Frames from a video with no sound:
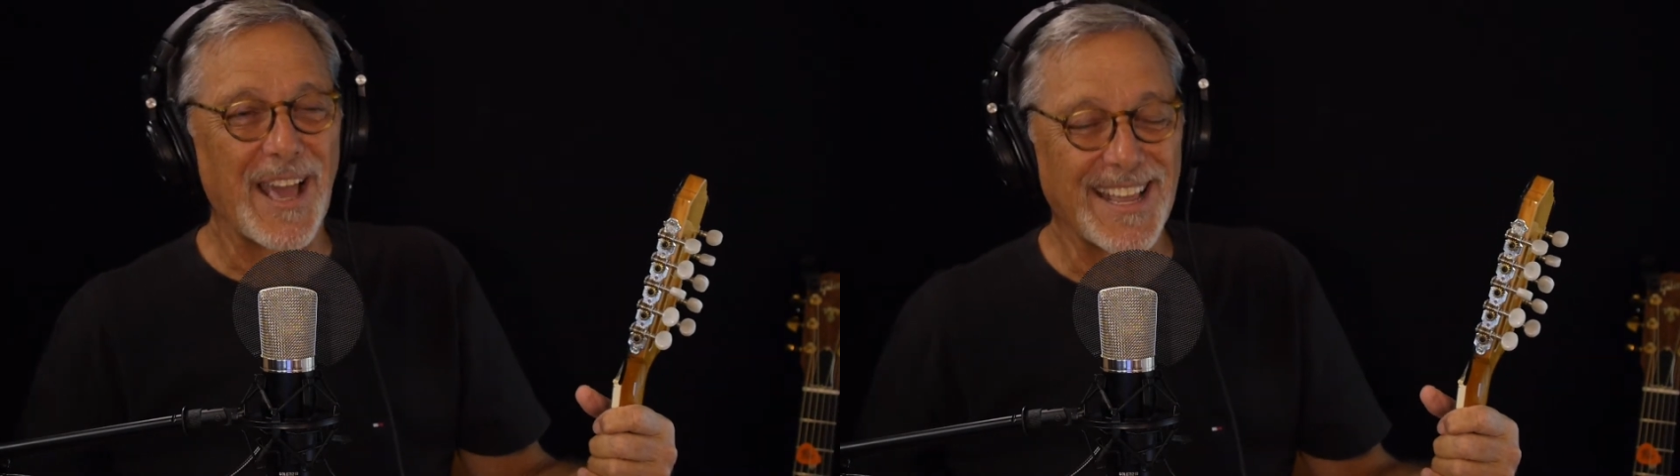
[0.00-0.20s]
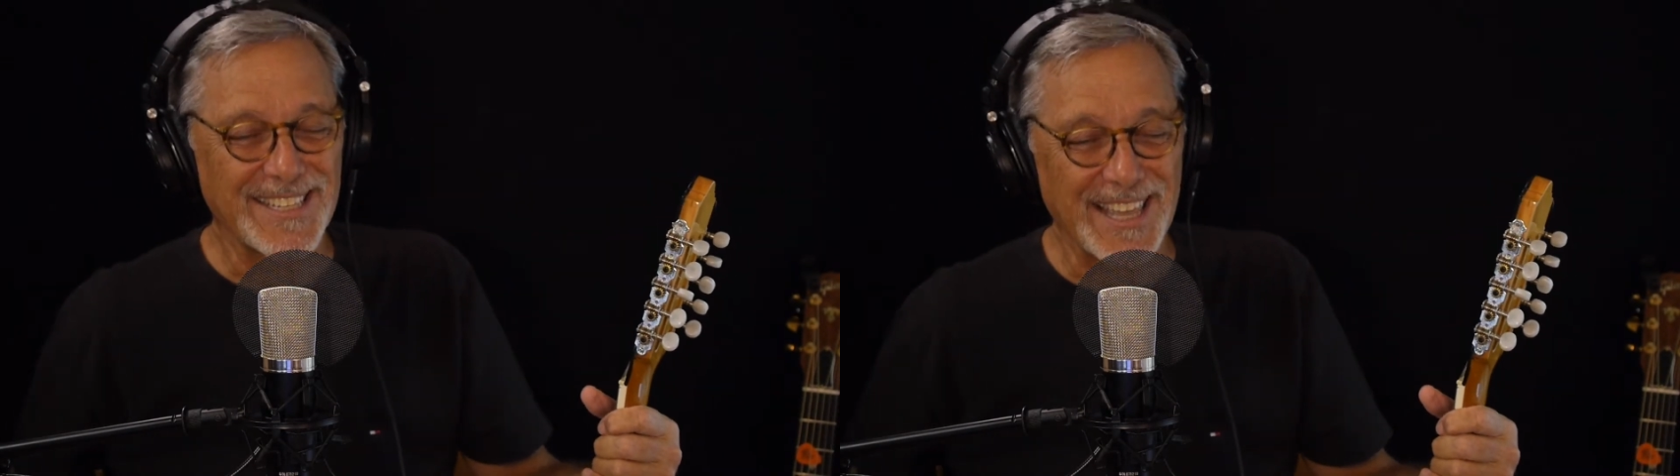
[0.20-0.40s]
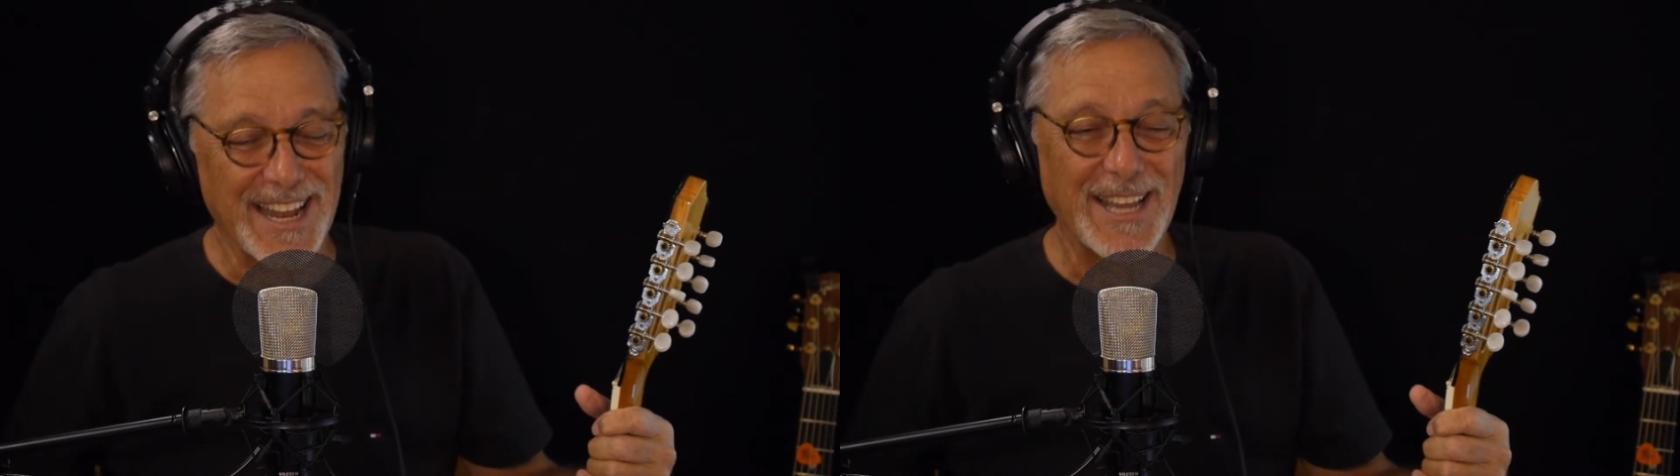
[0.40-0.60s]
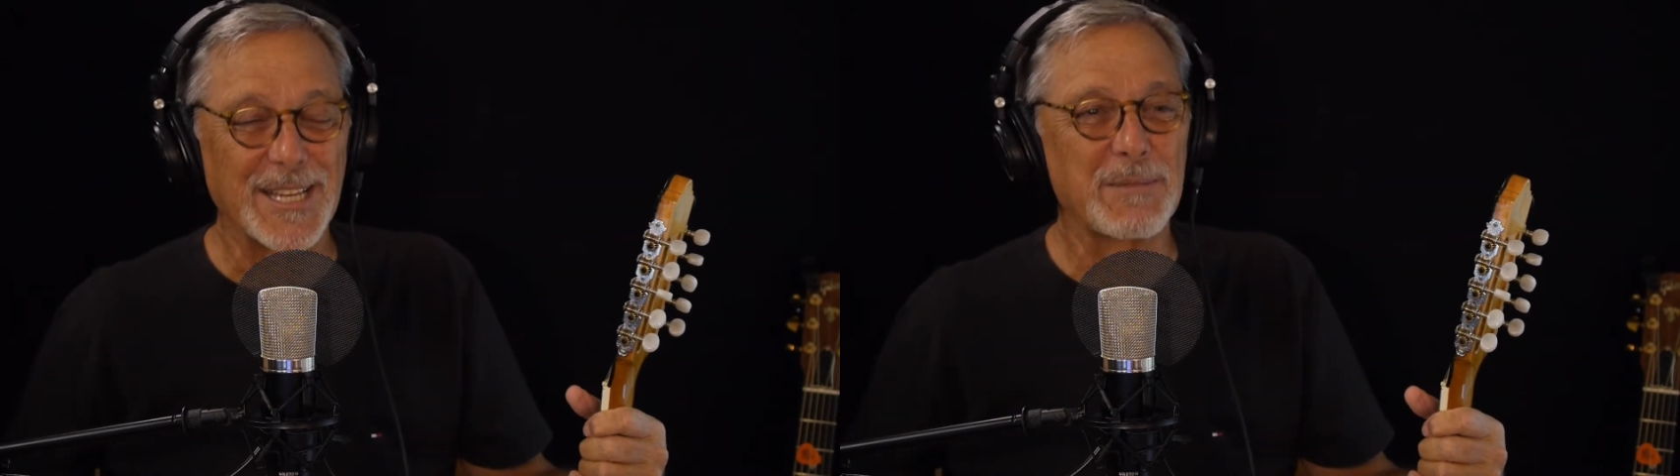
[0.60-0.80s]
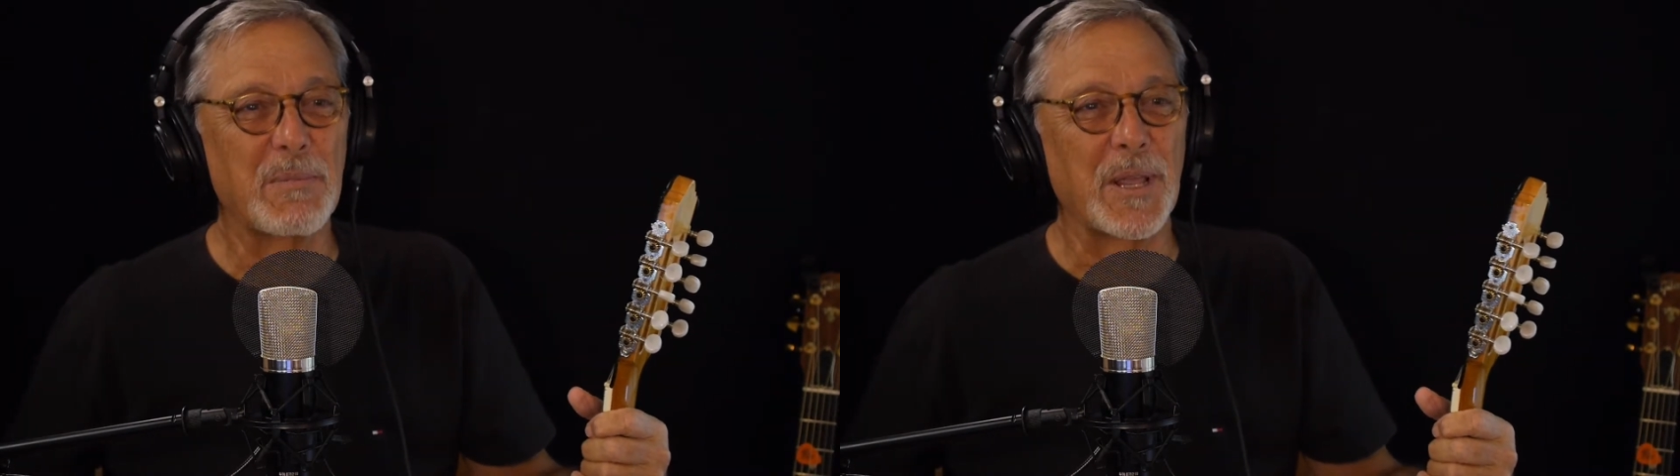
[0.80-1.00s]
I thought I'd
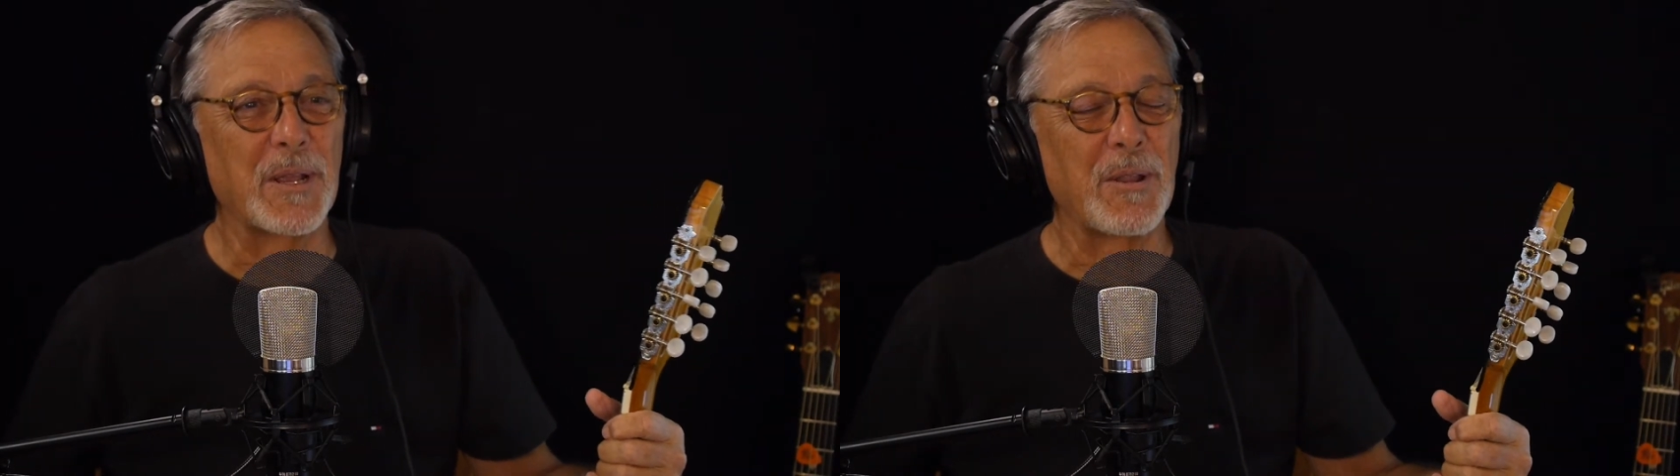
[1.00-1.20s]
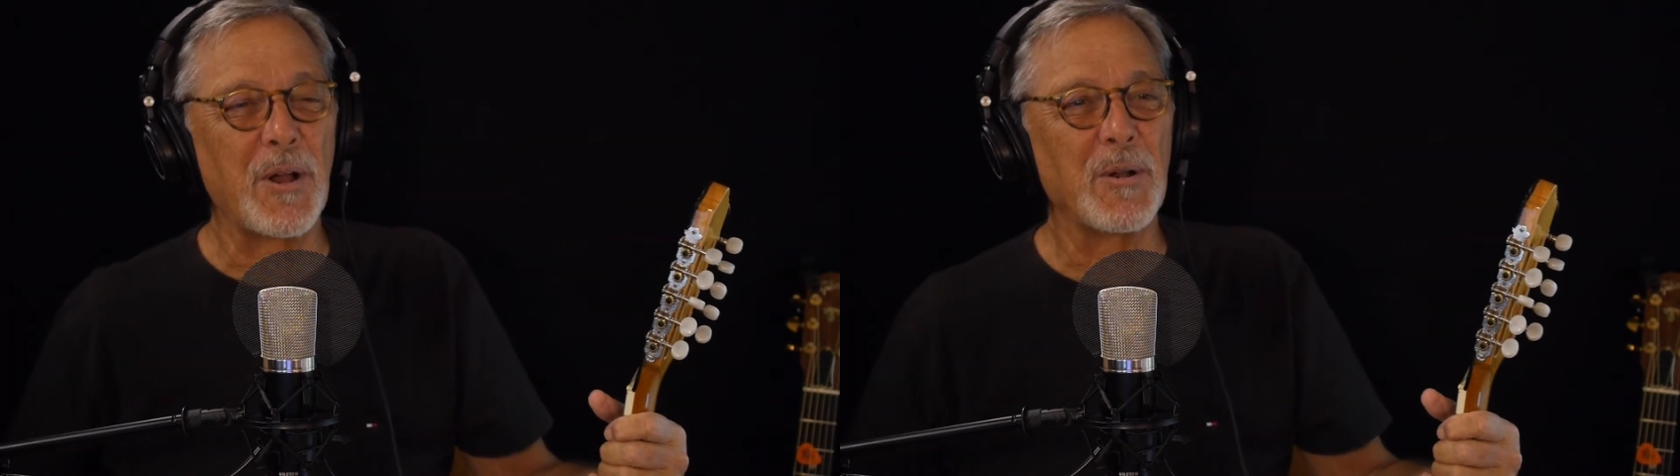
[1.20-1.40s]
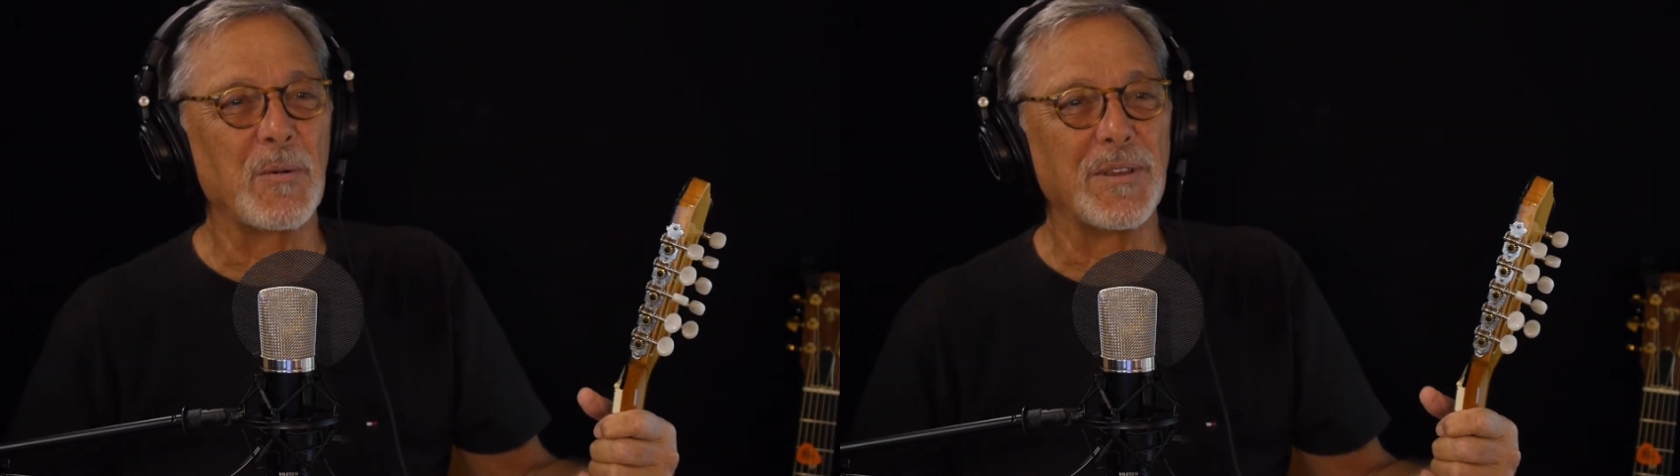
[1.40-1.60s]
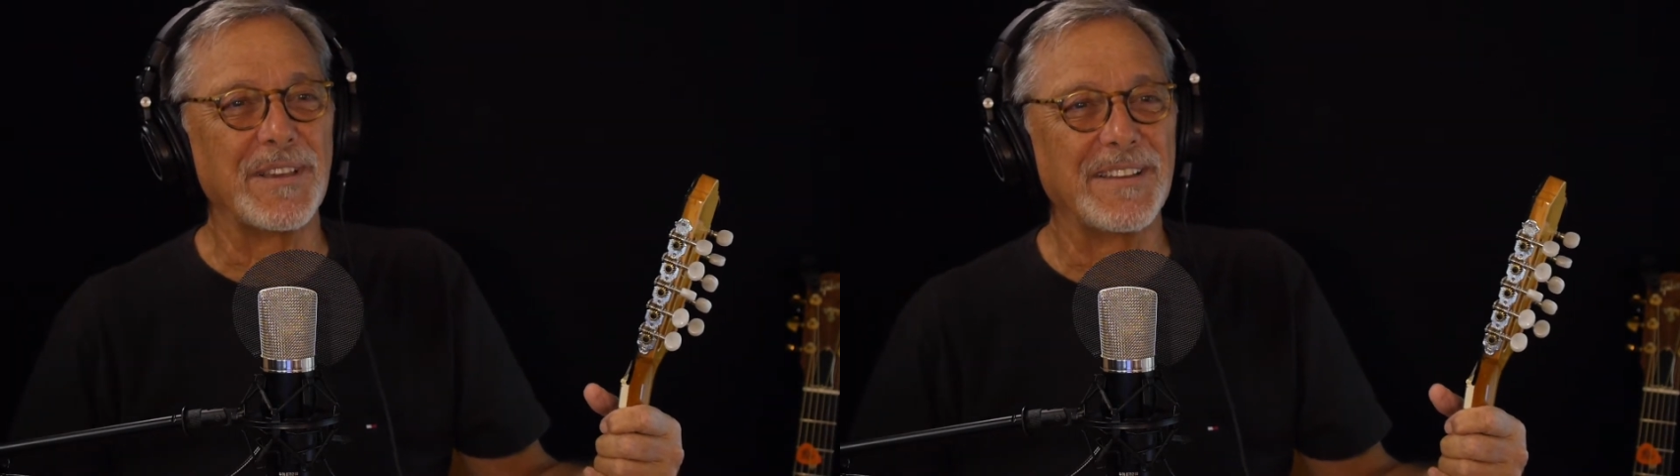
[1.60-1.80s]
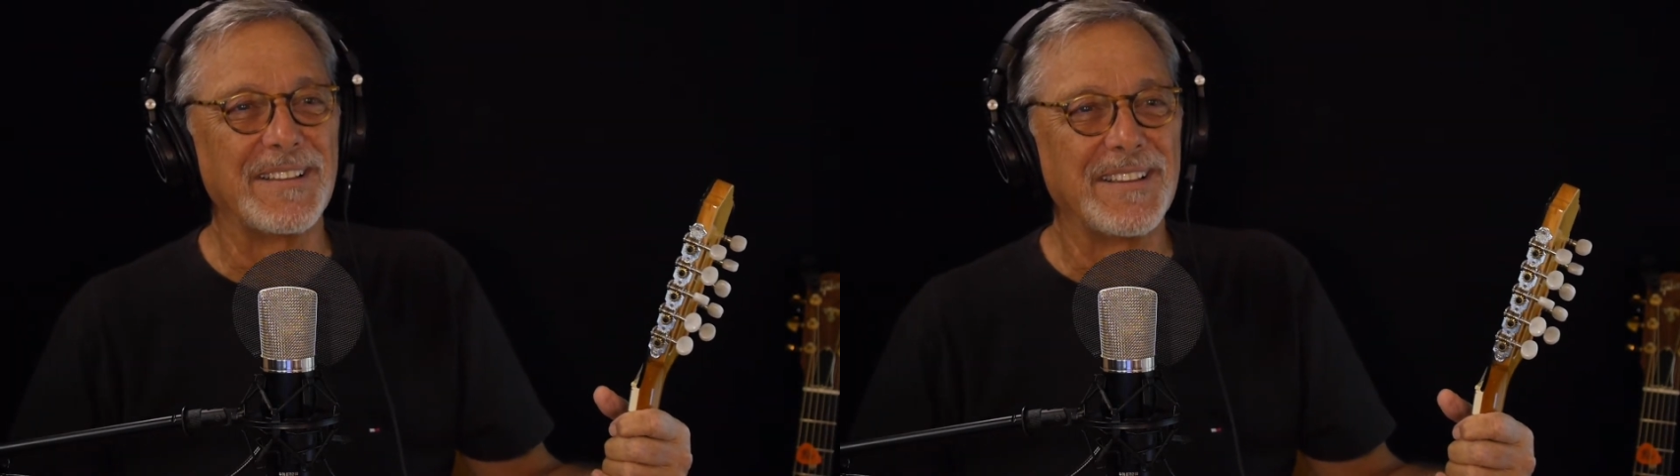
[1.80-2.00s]
just play along with it.